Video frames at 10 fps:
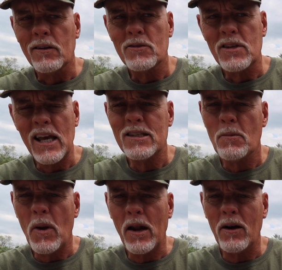tastes
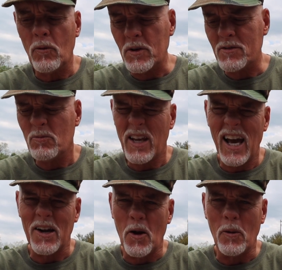better. We
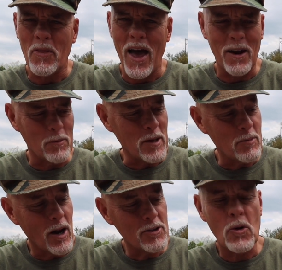kind of know what that'll be,
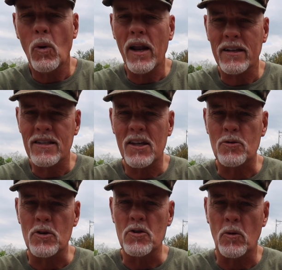but also what
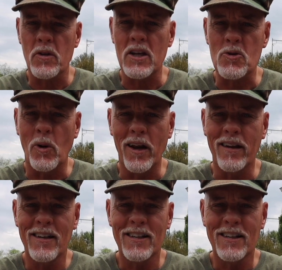accessories are with each one.